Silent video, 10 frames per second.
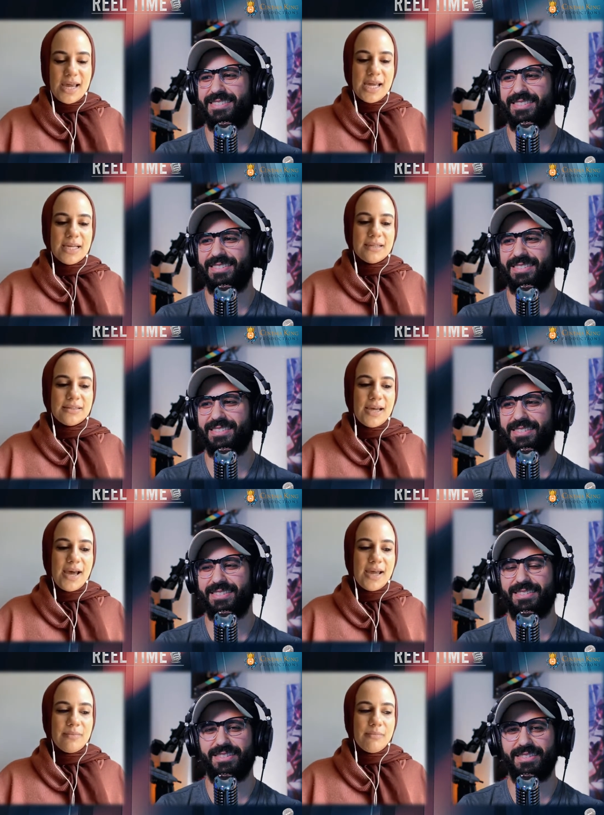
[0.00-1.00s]
Speaker 1: and
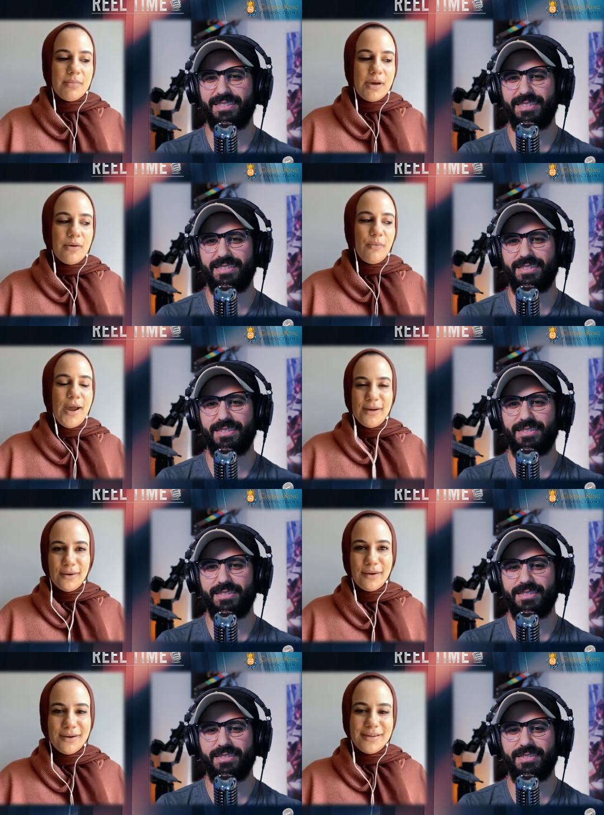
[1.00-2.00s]
I'm a writer